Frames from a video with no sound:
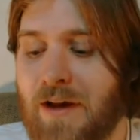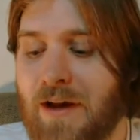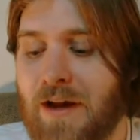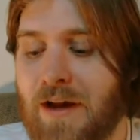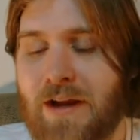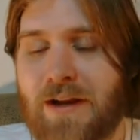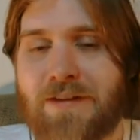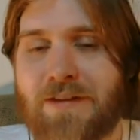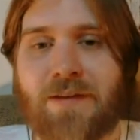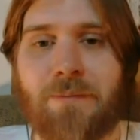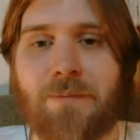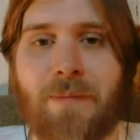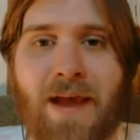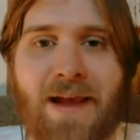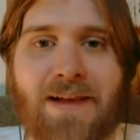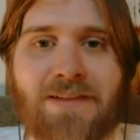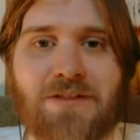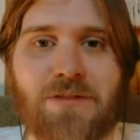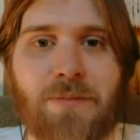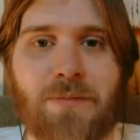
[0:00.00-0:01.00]
It is a
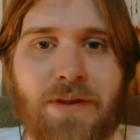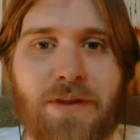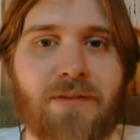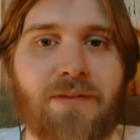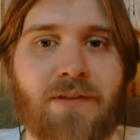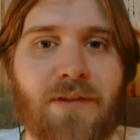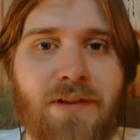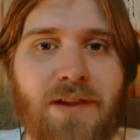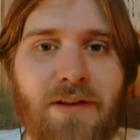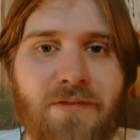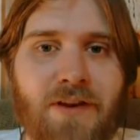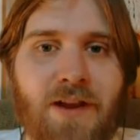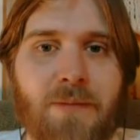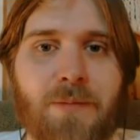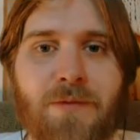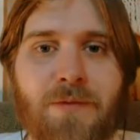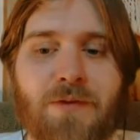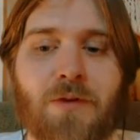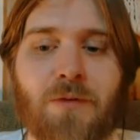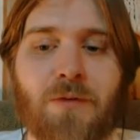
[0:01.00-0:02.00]
masterpiece, 11
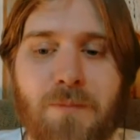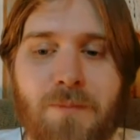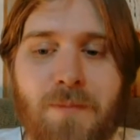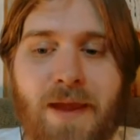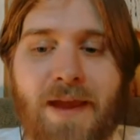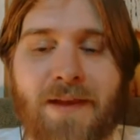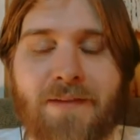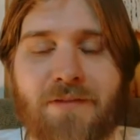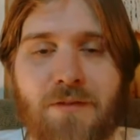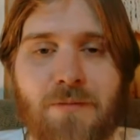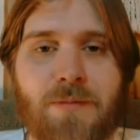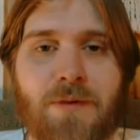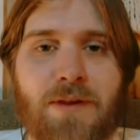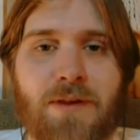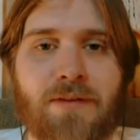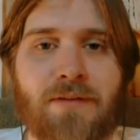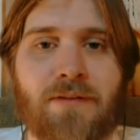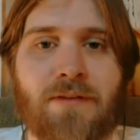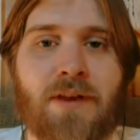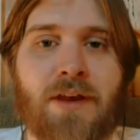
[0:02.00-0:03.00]
episode
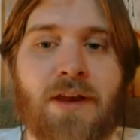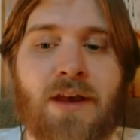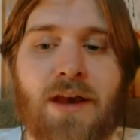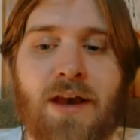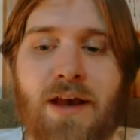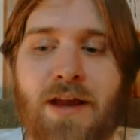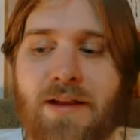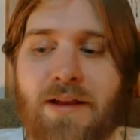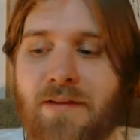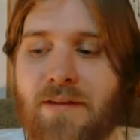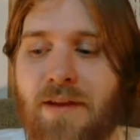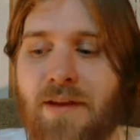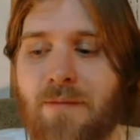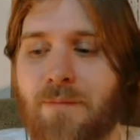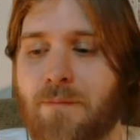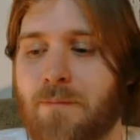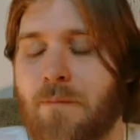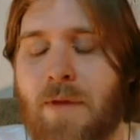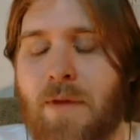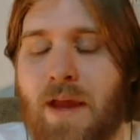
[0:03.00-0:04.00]
masterpiece. It's it
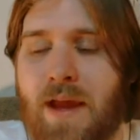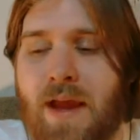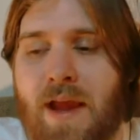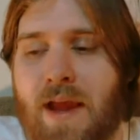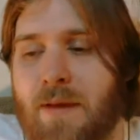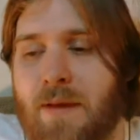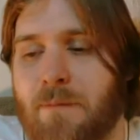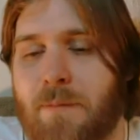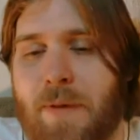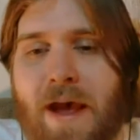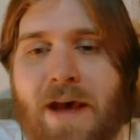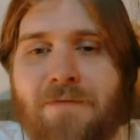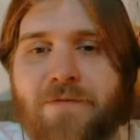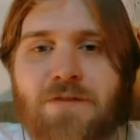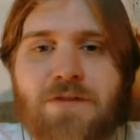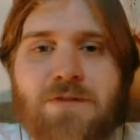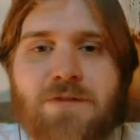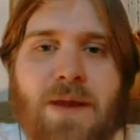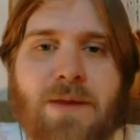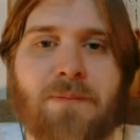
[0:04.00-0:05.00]
it
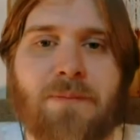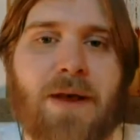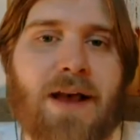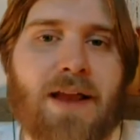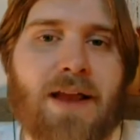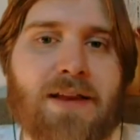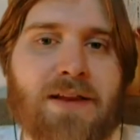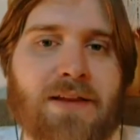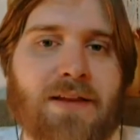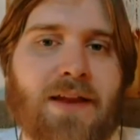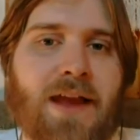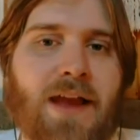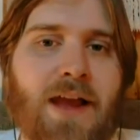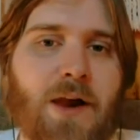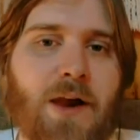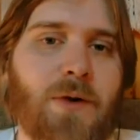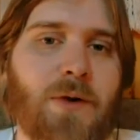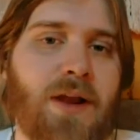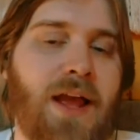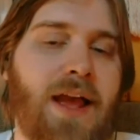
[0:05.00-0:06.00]
baffles my mind
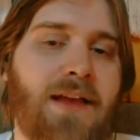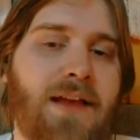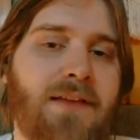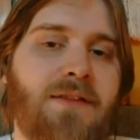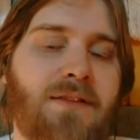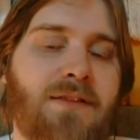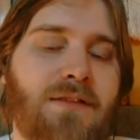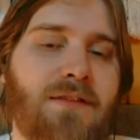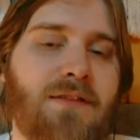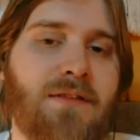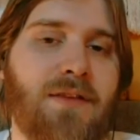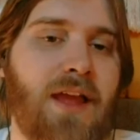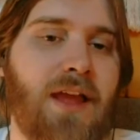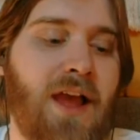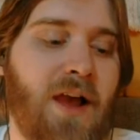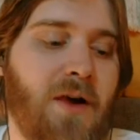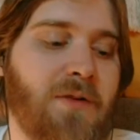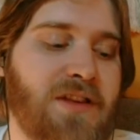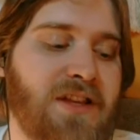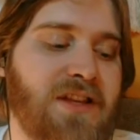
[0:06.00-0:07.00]
how it hasn't
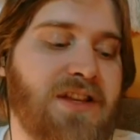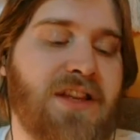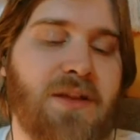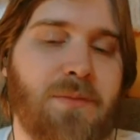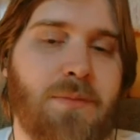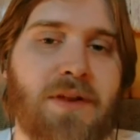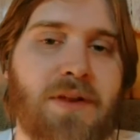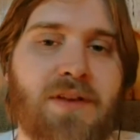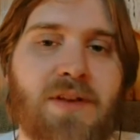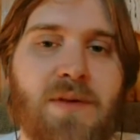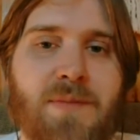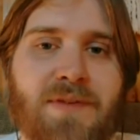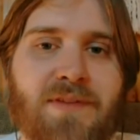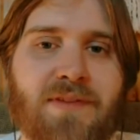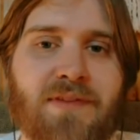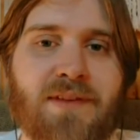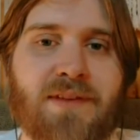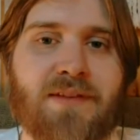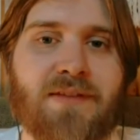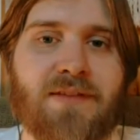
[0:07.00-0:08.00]
how it didn't get picked up as
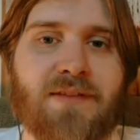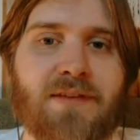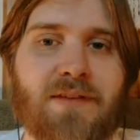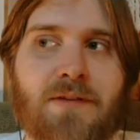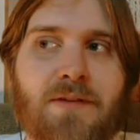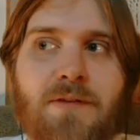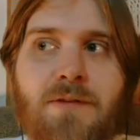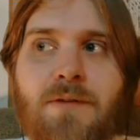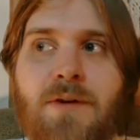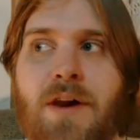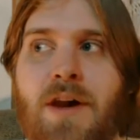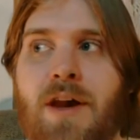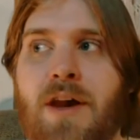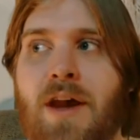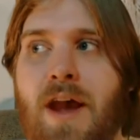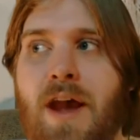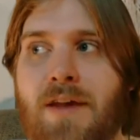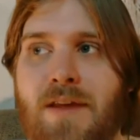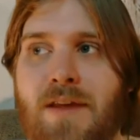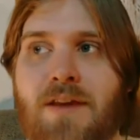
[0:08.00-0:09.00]
a season two.
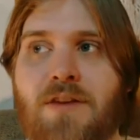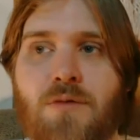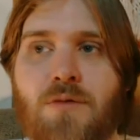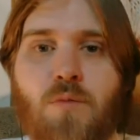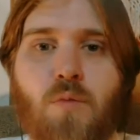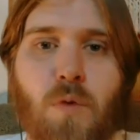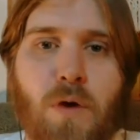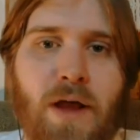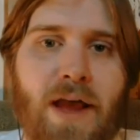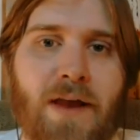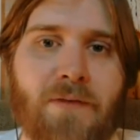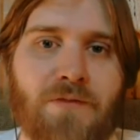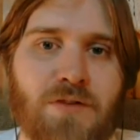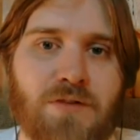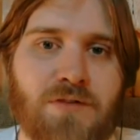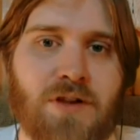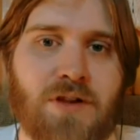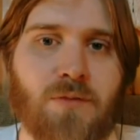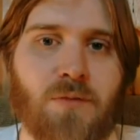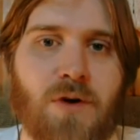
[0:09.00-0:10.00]
And then after you're
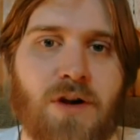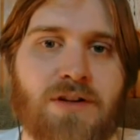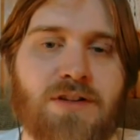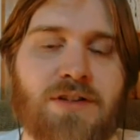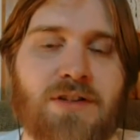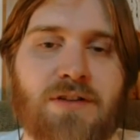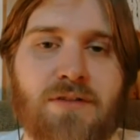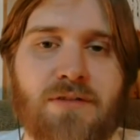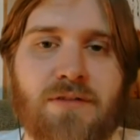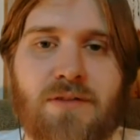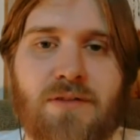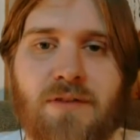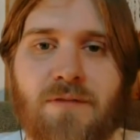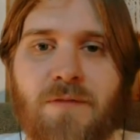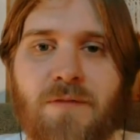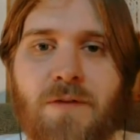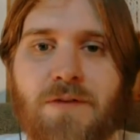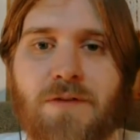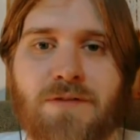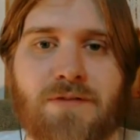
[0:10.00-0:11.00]
done watching the
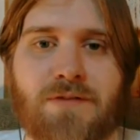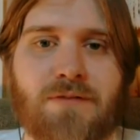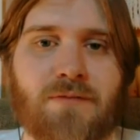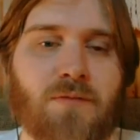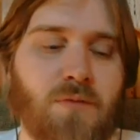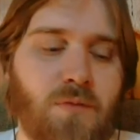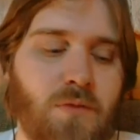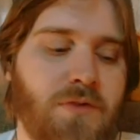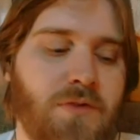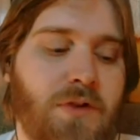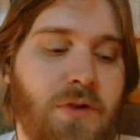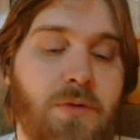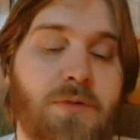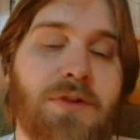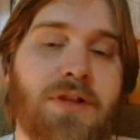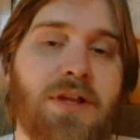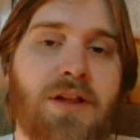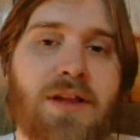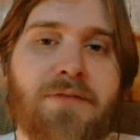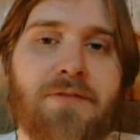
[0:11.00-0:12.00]
first, well, the
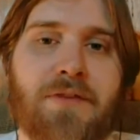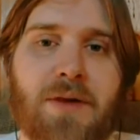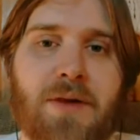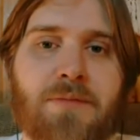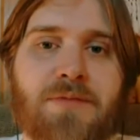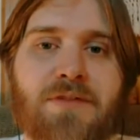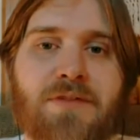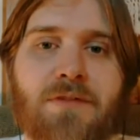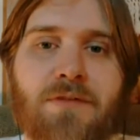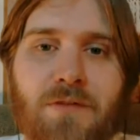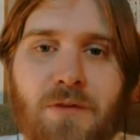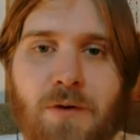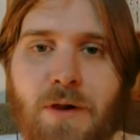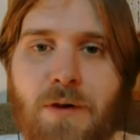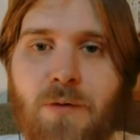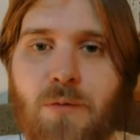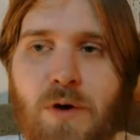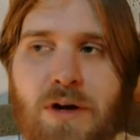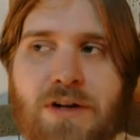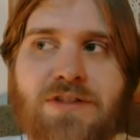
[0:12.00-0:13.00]
only 11 episodes, go ahead
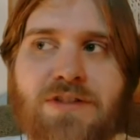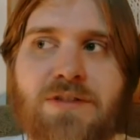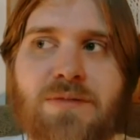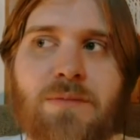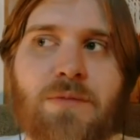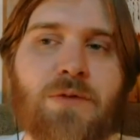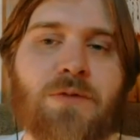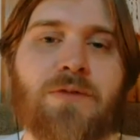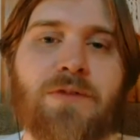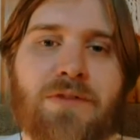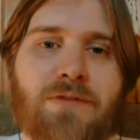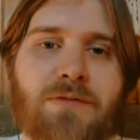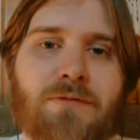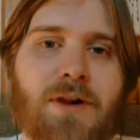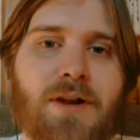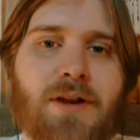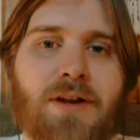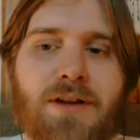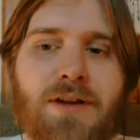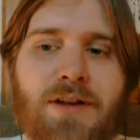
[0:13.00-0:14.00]
and watch the movie
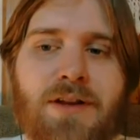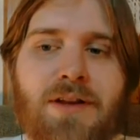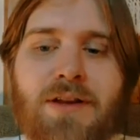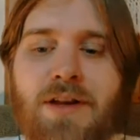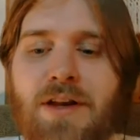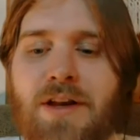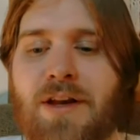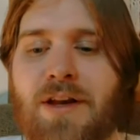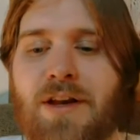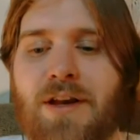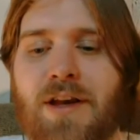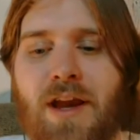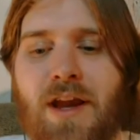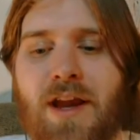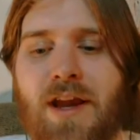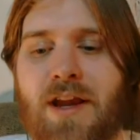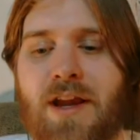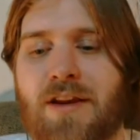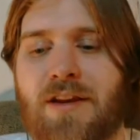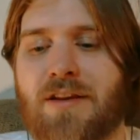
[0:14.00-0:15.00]
Serenity
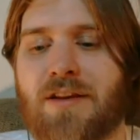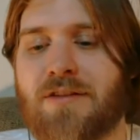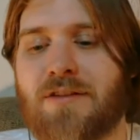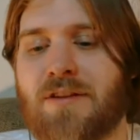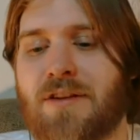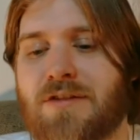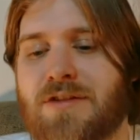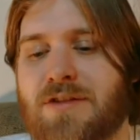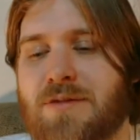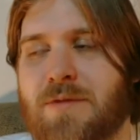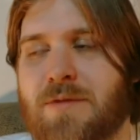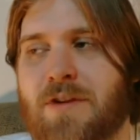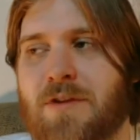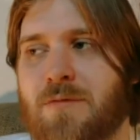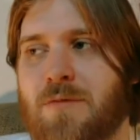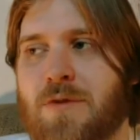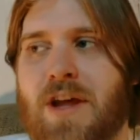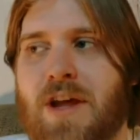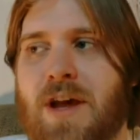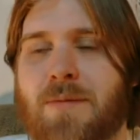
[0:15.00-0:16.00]
and you'll, you'll just be like,
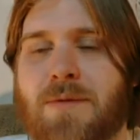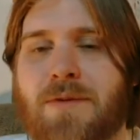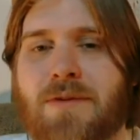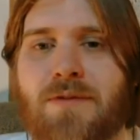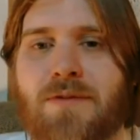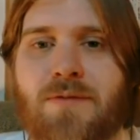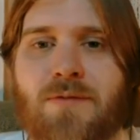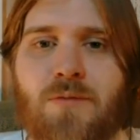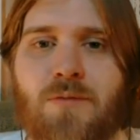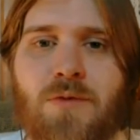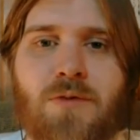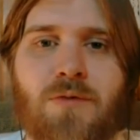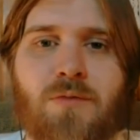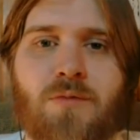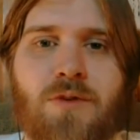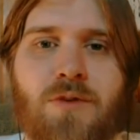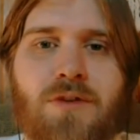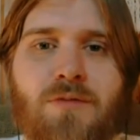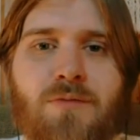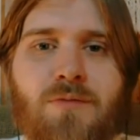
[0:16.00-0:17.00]
"What happened? What
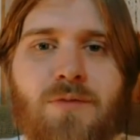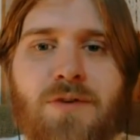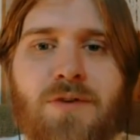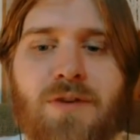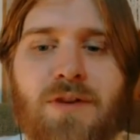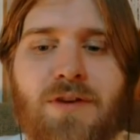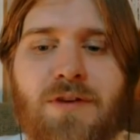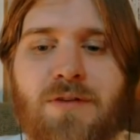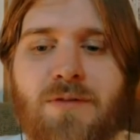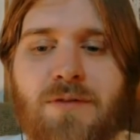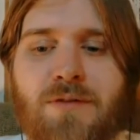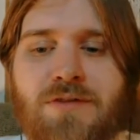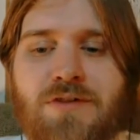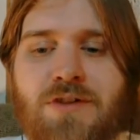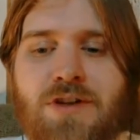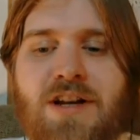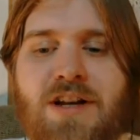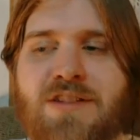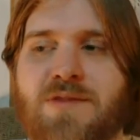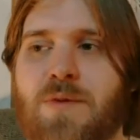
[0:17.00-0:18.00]
what yeah. what are they doing?" I,
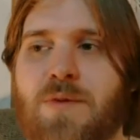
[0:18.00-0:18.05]
I the